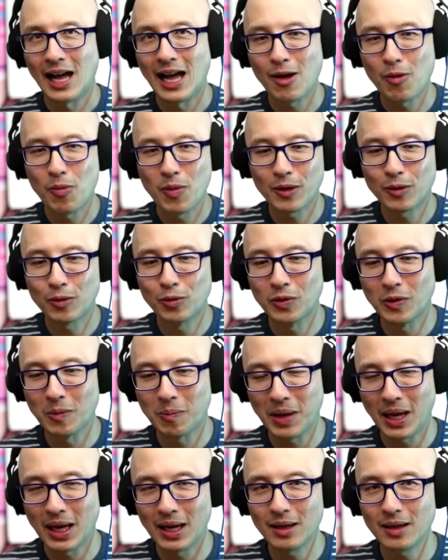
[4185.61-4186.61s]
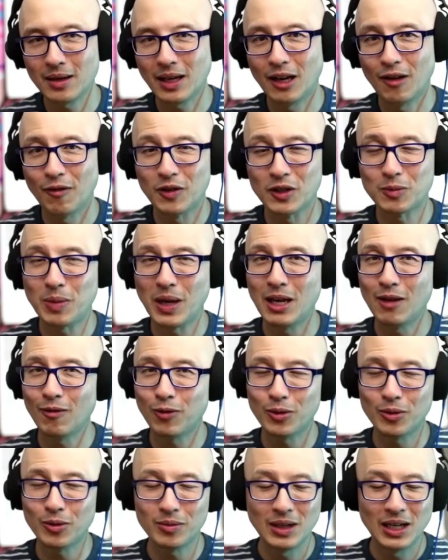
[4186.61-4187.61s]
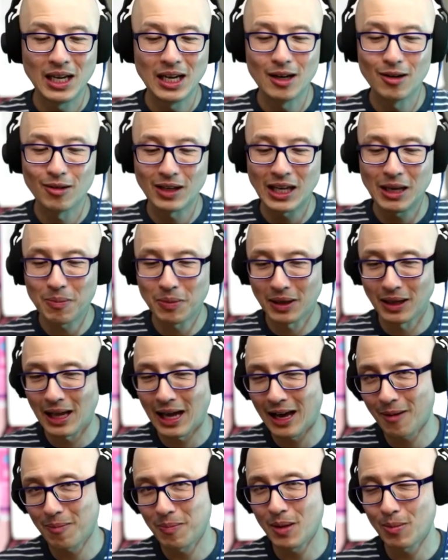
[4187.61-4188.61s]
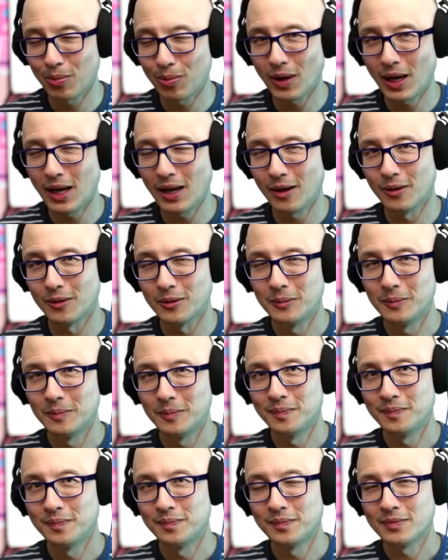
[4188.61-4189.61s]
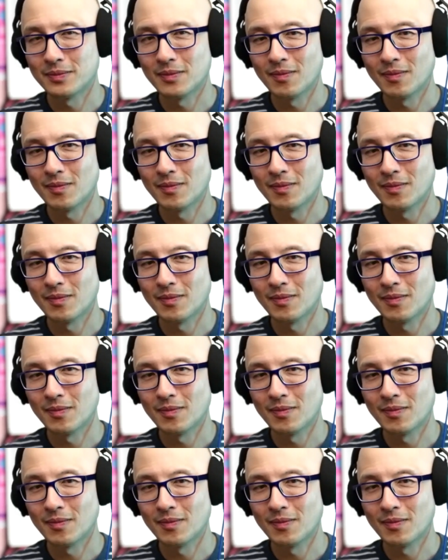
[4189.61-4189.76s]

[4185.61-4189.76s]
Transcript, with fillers: I went through the pain, and if it's painful, it'll keep a lot of people out. Hmm.